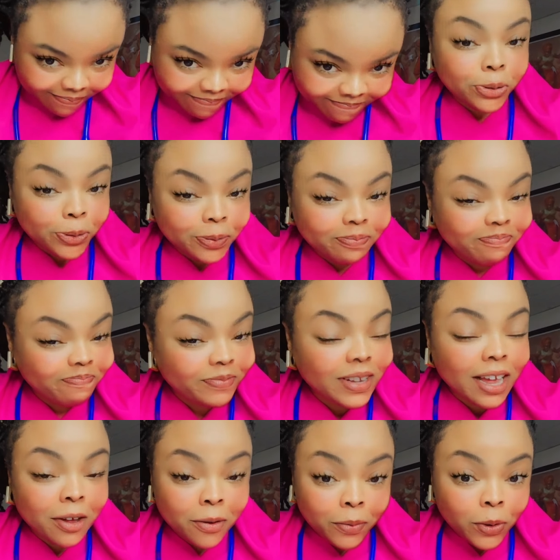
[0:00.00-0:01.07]
So
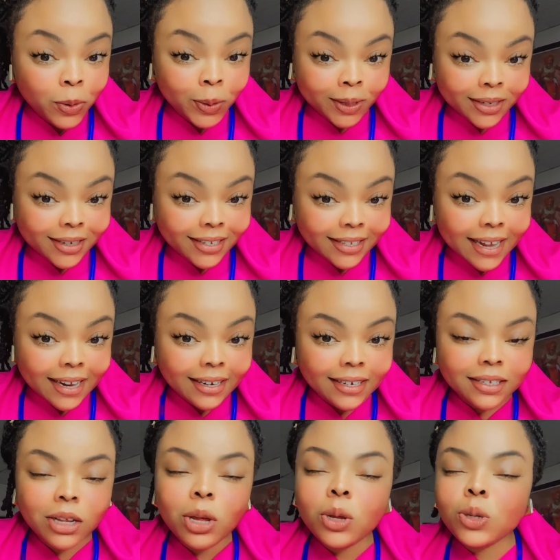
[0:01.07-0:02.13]
I hope you're
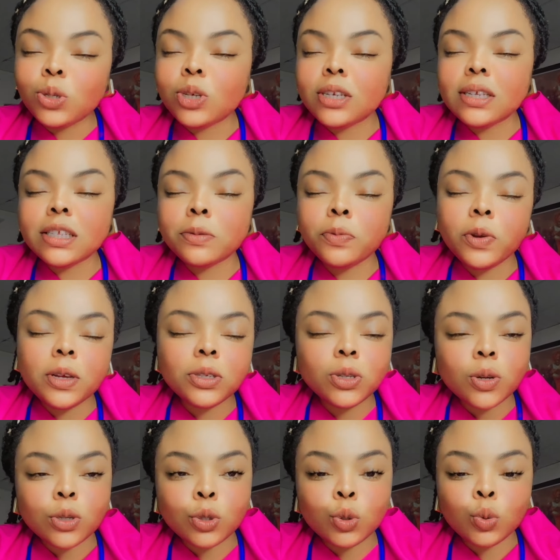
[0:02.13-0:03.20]
understanding. So this brings
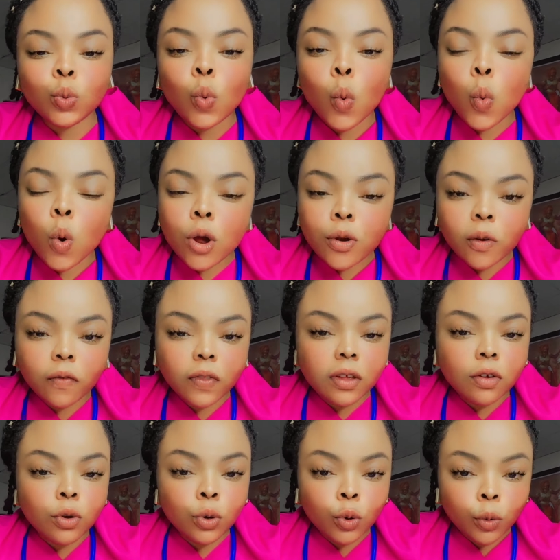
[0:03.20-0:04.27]
us to one of the
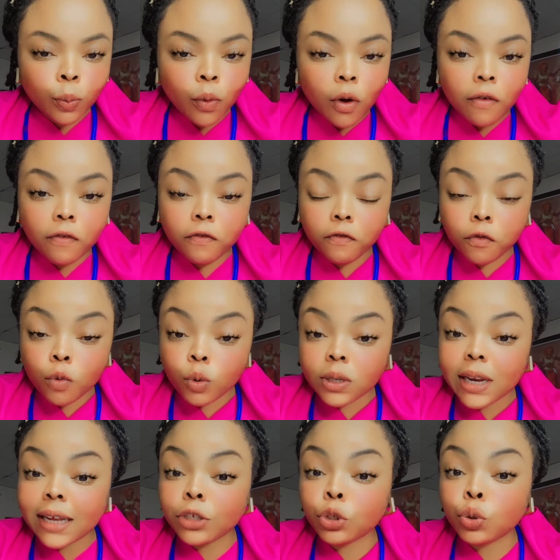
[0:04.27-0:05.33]
group of food
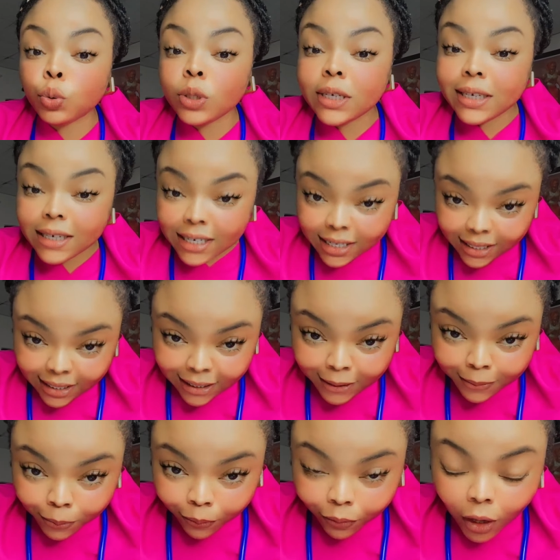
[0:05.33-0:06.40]
that you need
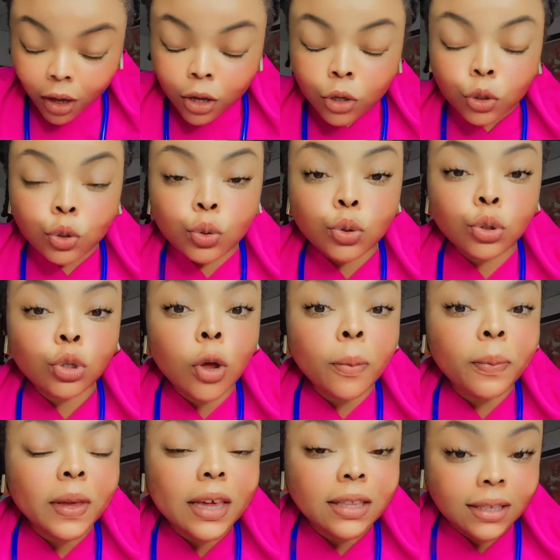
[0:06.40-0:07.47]
to
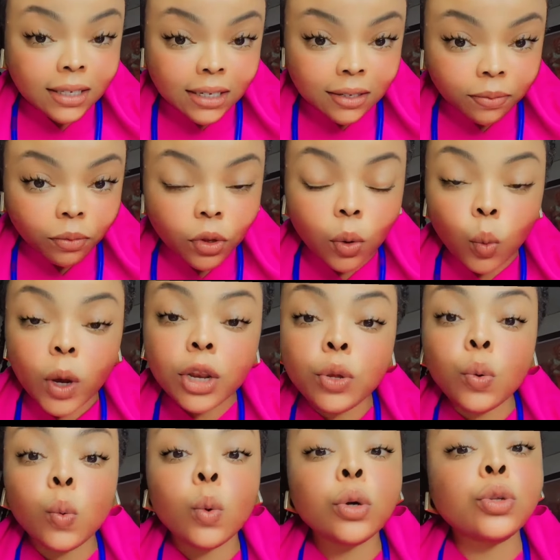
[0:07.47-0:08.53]
stop eating when
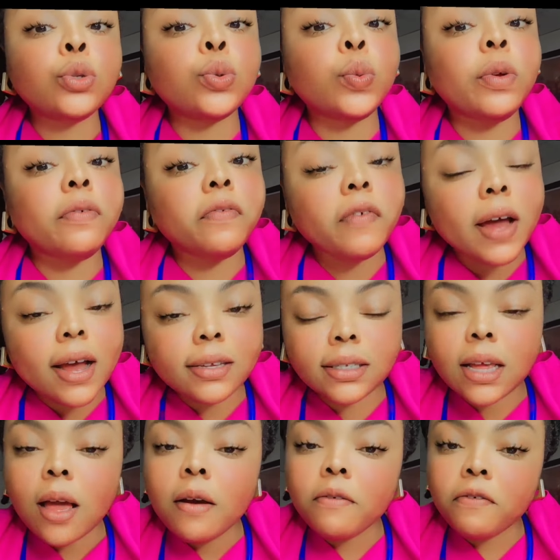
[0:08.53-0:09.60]
you want to reverse
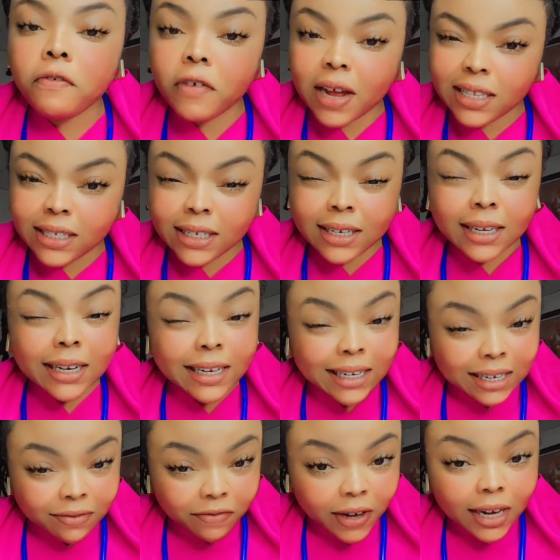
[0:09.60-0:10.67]
fatty
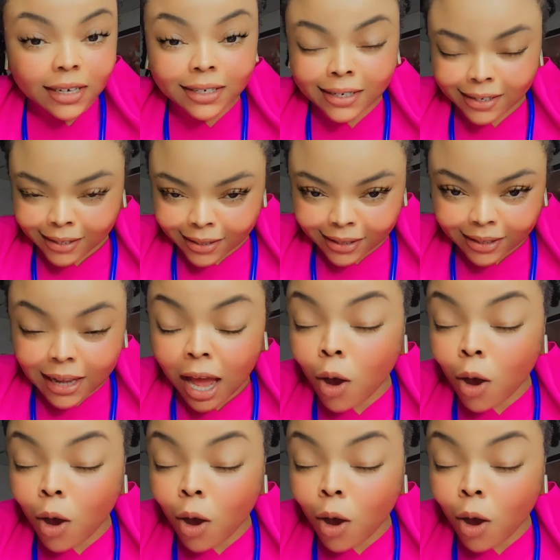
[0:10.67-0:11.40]
liver disease.